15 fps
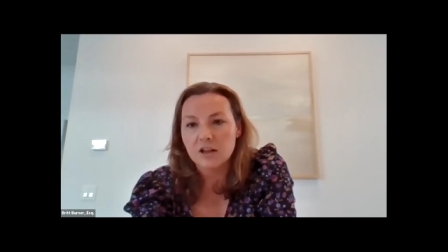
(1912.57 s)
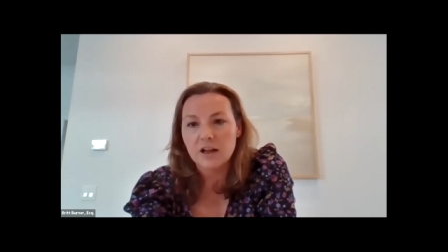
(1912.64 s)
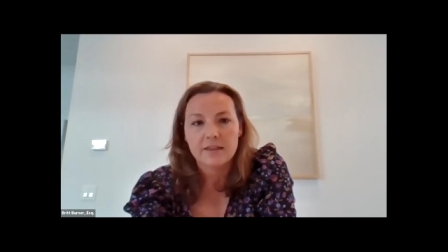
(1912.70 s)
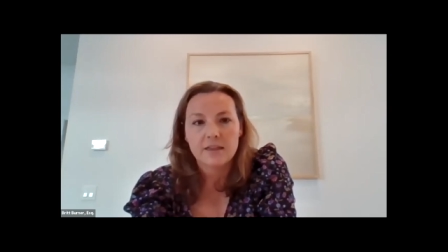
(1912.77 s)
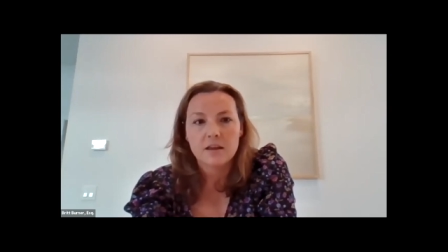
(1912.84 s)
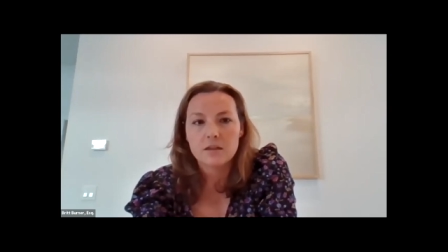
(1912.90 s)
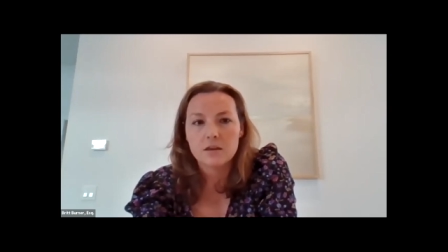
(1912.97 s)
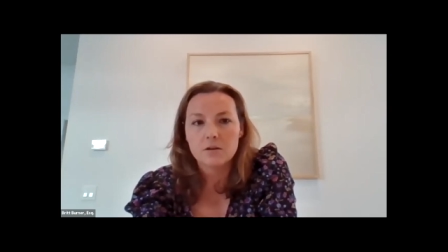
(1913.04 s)
I
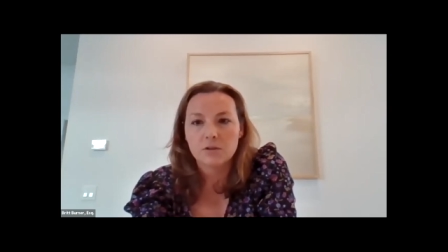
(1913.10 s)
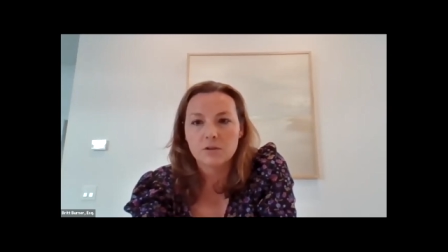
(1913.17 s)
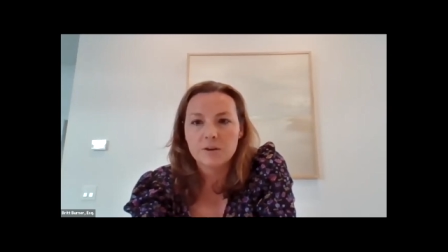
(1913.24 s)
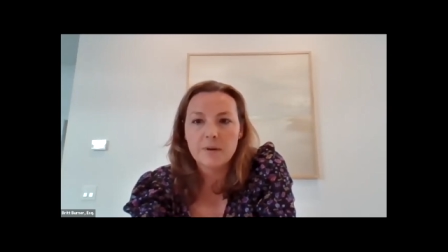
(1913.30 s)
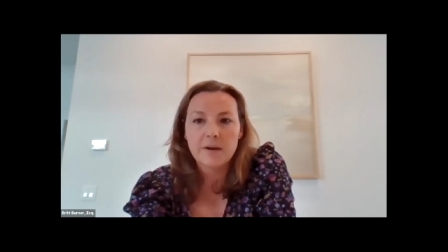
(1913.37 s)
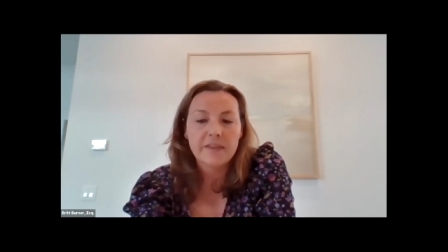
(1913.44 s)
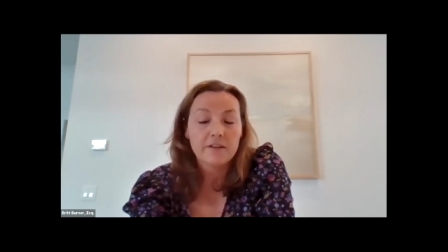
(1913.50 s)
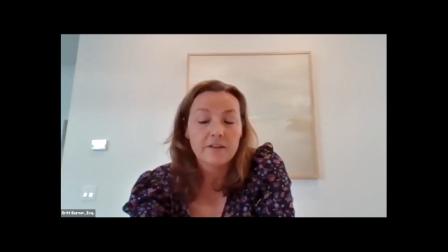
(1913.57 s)
think the only
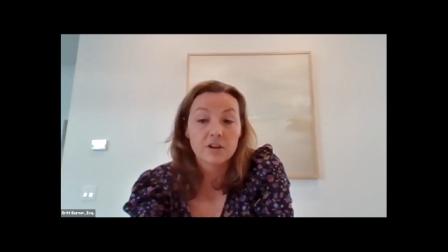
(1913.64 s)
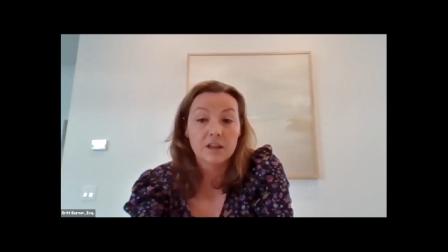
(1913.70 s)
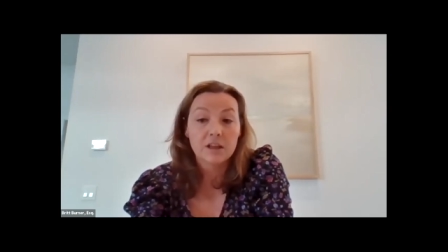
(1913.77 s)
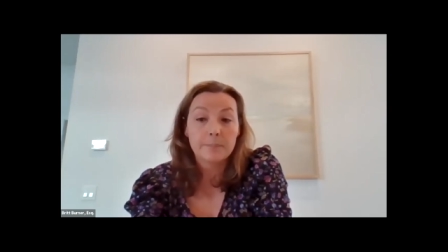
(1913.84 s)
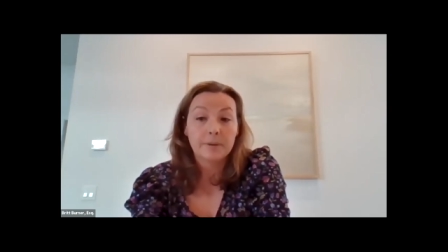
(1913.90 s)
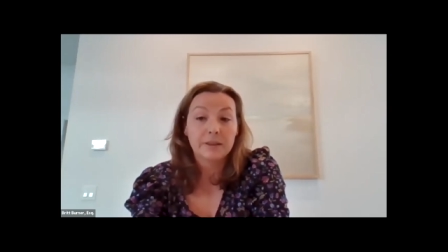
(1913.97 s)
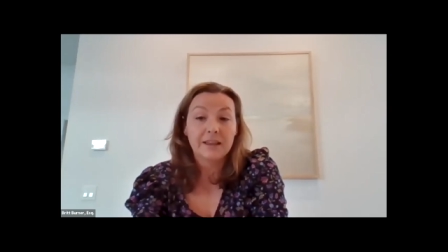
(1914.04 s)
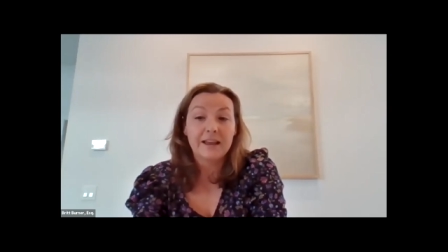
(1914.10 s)
way they
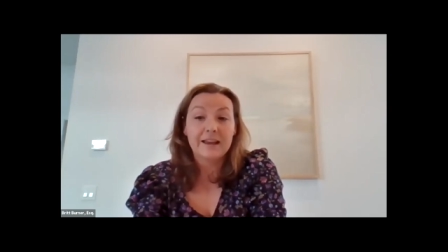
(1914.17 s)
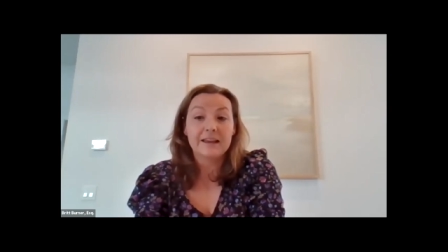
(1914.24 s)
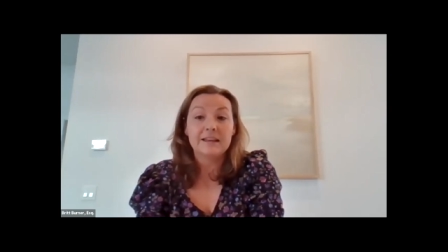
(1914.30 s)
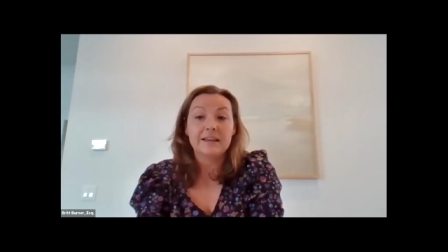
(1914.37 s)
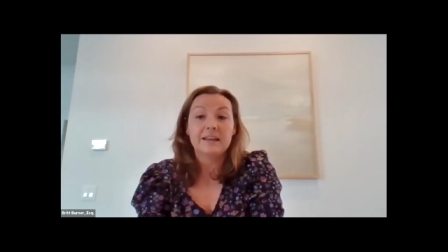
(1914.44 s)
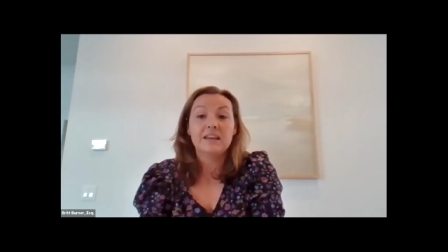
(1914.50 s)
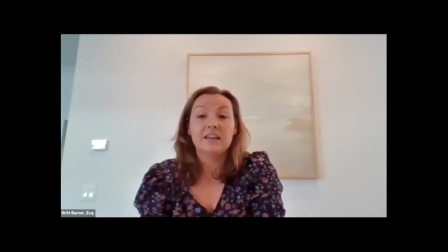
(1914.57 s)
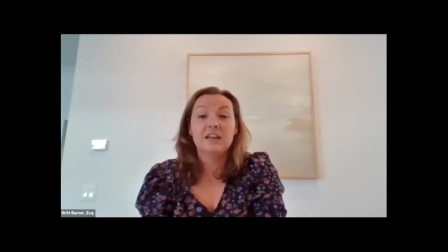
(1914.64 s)
really play
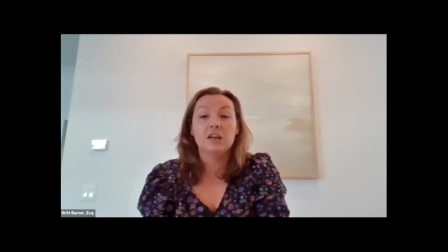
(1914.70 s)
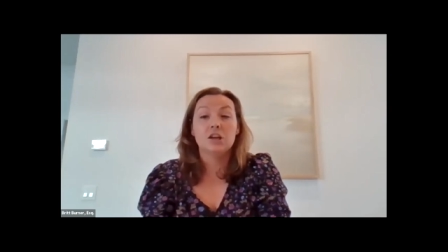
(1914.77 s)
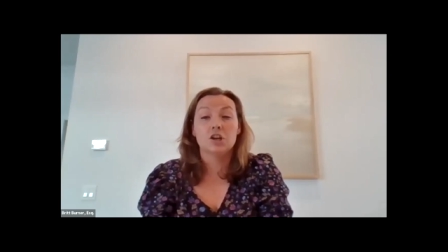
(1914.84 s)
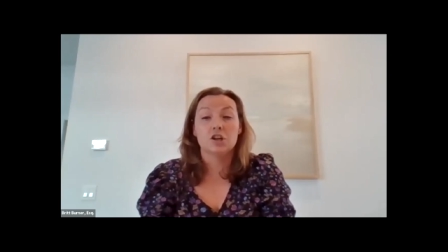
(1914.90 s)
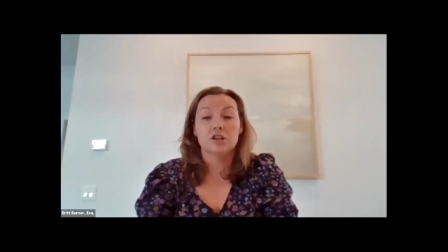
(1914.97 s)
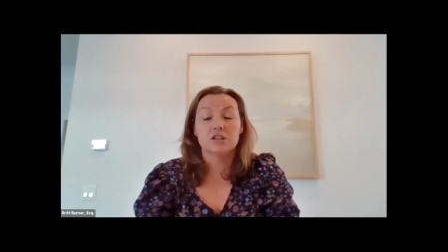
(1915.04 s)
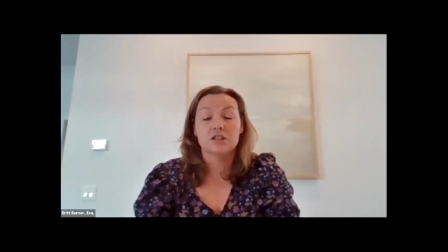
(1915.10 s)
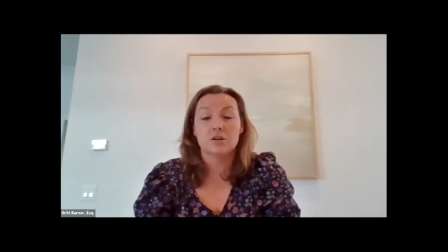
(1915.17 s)
in
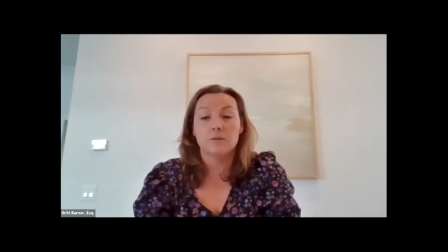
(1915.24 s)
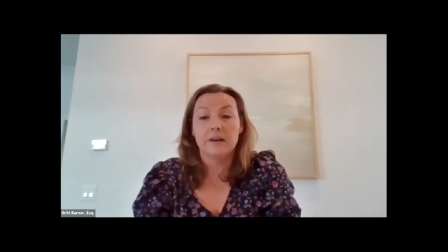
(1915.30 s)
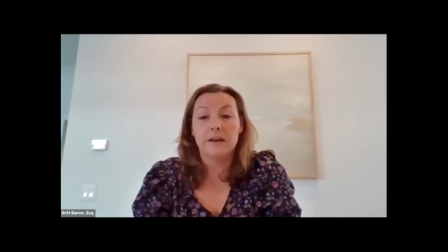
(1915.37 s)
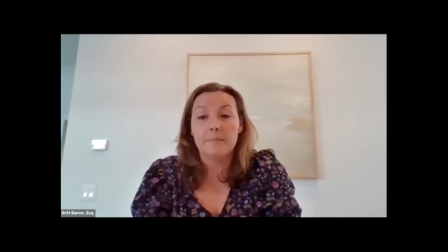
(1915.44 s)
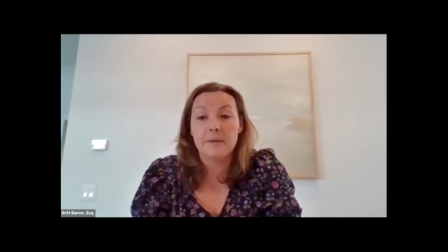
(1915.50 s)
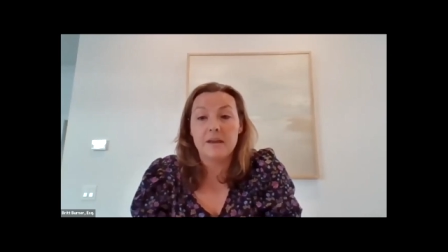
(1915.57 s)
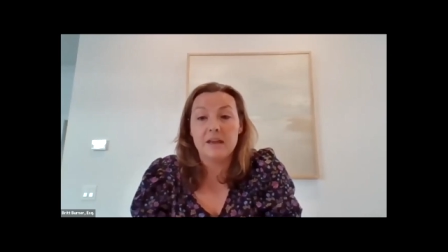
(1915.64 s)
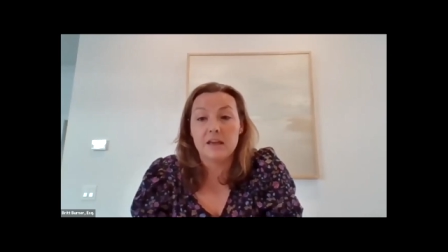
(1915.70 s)
here is going
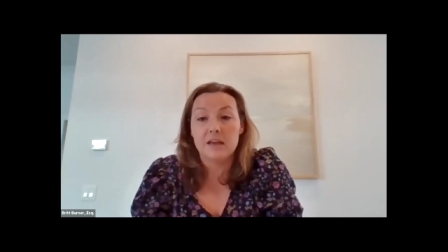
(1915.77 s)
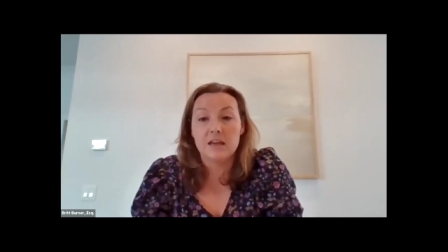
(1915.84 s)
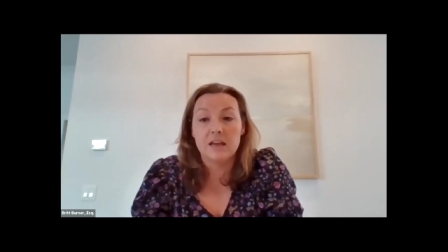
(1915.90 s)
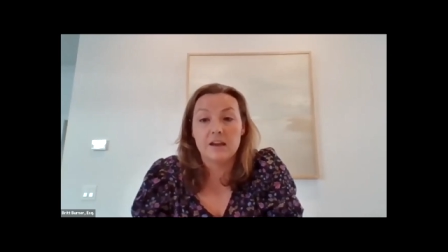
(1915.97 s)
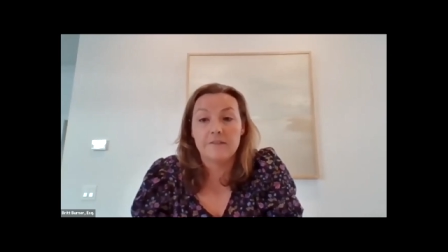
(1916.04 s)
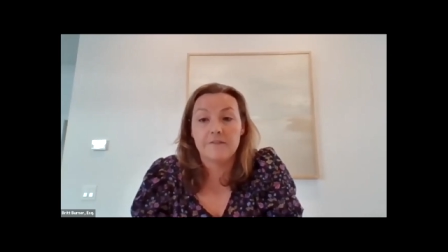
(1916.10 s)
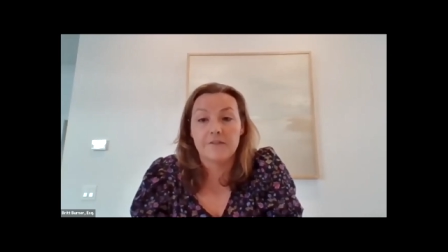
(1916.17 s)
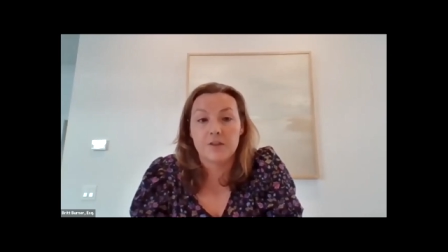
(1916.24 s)
to be
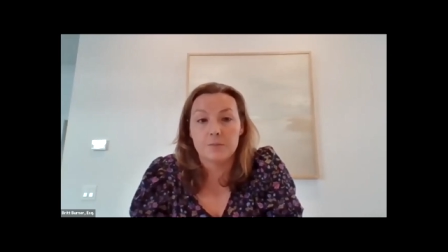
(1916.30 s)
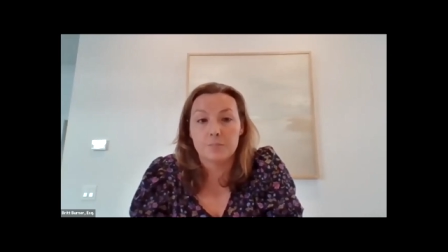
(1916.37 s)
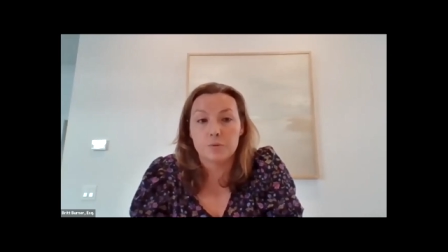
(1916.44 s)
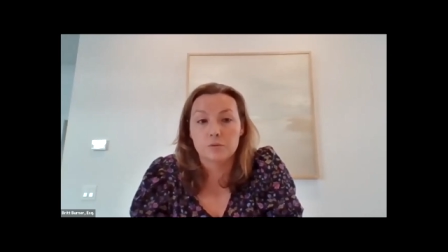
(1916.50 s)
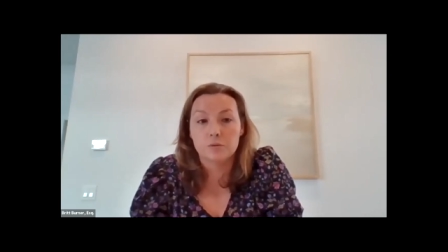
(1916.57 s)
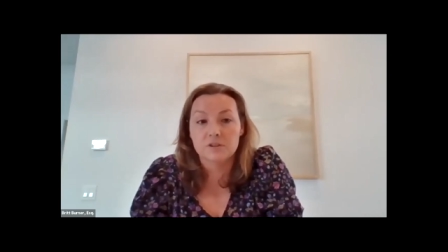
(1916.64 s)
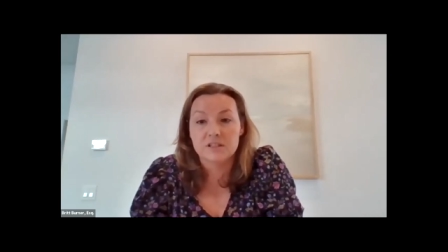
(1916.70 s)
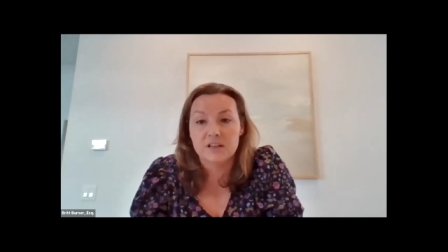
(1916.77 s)
if the
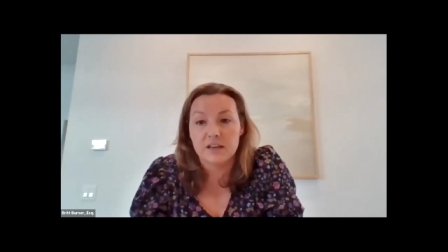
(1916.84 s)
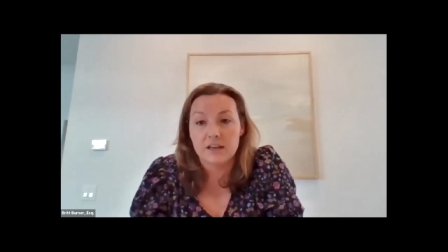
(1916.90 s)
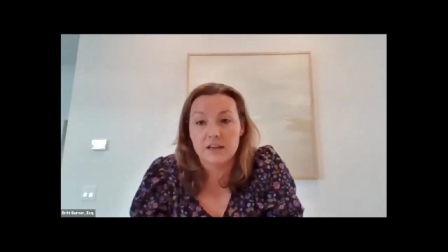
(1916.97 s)
pooled,